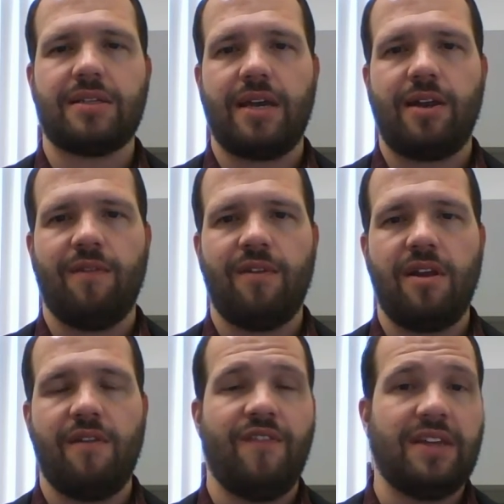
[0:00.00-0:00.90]
like your
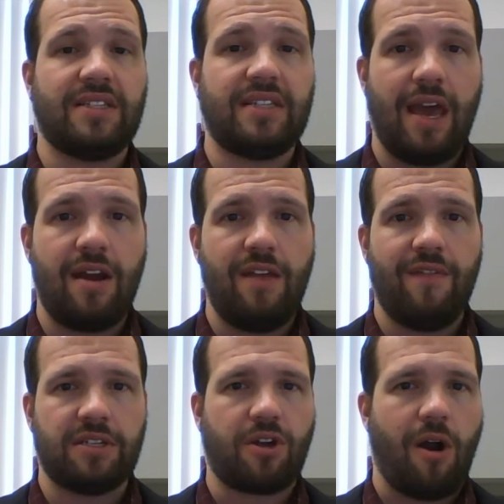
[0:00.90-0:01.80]
Vinsanity.
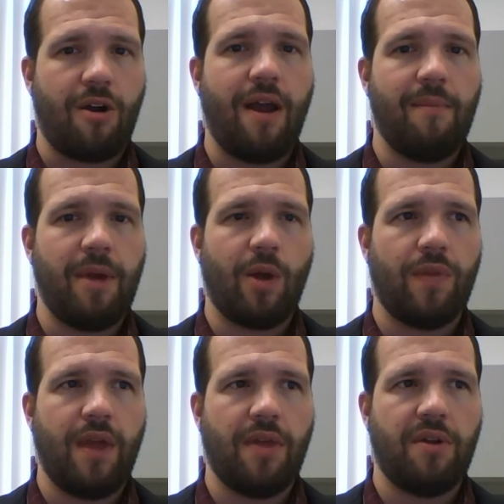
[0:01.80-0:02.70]
Vince Carter had a big one
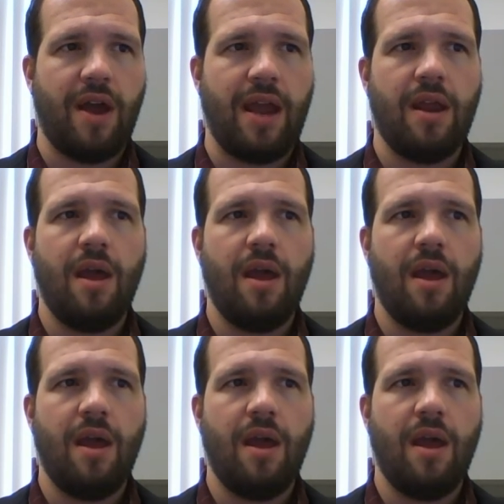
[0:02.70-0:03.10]
the other night.